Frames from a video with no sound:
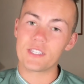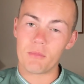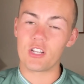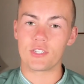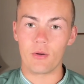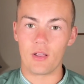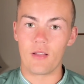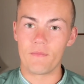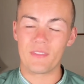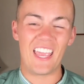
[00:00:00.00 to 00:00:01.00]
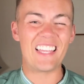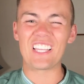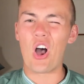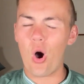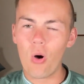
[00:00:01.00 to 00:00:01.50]
Minnesota.
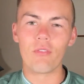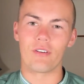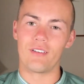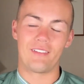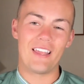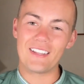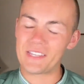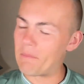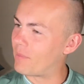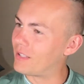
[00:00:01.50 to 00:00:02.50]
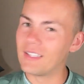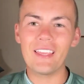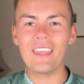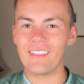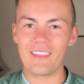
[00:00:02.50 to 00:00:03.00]
It's over. It is
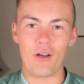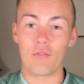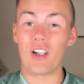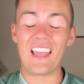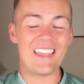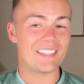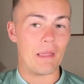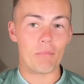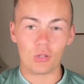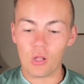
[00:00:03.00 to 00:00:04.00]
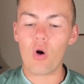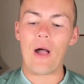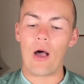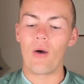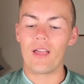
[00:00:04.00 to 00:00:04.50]
completely over. It is a
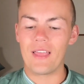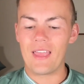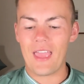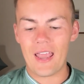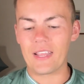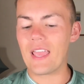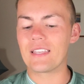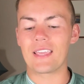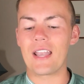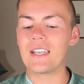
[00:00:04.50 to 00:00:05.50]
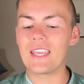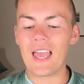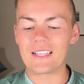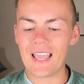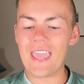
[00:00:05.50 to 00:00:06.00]
blowout. And again, Kennedy
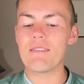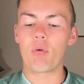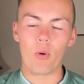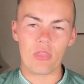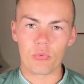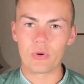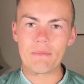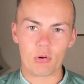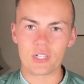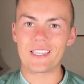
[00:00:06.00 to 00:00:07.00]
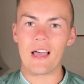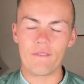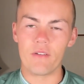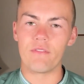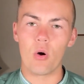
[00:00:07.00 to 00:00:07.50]
has 8.3%
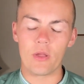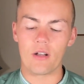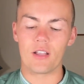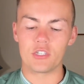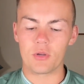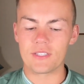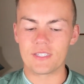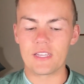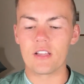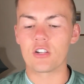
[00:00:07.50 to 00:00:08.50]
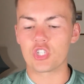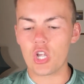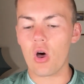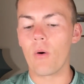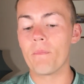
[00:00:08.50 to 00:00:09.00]
of the vote here, as you can see here.
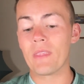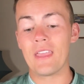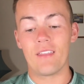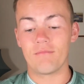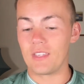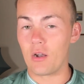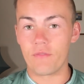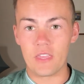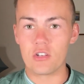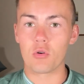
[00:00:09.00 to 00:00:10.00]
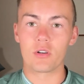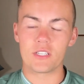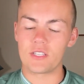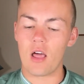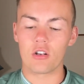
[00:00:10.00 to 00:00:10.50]
So, if he
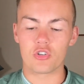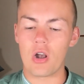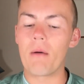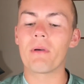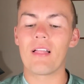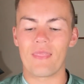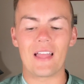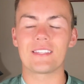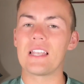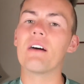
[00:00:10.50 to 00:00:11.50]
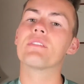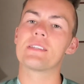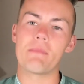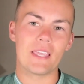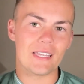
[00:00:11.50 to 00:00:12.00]
endorses Donald Trump, that's enough
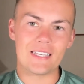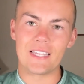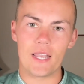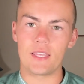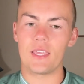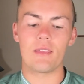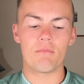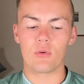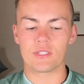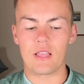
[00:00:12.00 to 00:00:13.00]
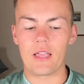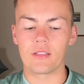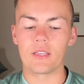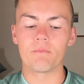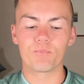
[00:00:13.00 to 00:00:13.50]
to make it a dead heat, most likely.